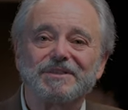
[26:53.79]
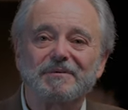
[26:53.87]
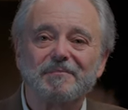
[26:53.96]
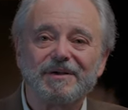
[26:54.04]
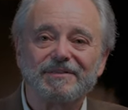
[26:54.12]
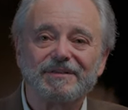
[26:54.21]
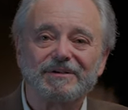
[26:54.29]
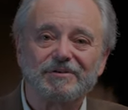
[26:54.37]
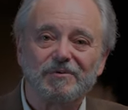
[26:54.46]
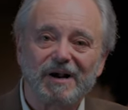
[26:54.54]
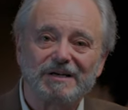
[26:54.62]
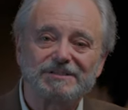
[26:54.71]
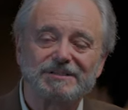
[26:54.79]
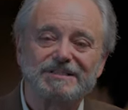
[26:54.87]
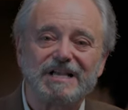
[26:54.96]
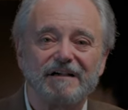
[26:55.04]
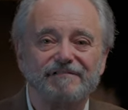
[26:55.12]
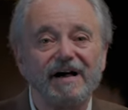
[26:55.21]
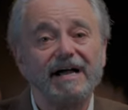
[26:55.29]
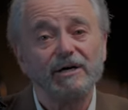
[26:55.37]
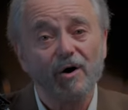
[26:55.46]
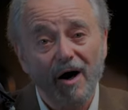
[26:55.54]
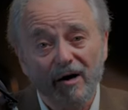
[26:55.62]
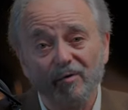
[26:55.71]
the myth in directions I find
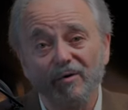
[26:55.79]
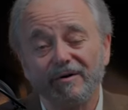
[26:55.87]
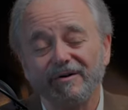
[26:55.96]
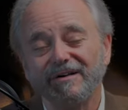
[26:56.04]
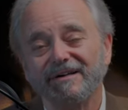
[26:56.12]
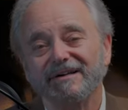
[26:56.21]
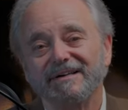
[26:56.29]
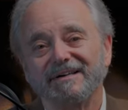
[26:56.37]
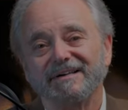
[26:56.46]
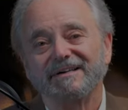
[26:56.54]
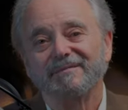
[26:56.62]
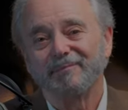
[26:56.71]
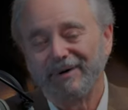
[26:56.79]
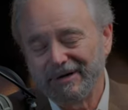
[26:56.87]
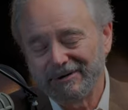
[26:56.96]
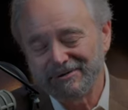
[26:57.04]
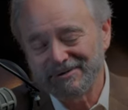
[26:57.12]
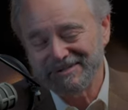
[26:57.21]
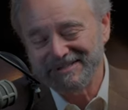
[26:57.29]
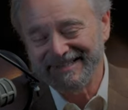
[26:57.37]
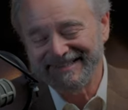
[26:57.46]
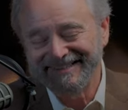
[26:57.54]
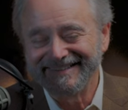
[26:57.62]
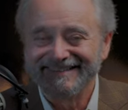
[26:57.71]
awkward but
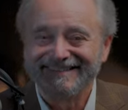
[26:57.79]
interesting.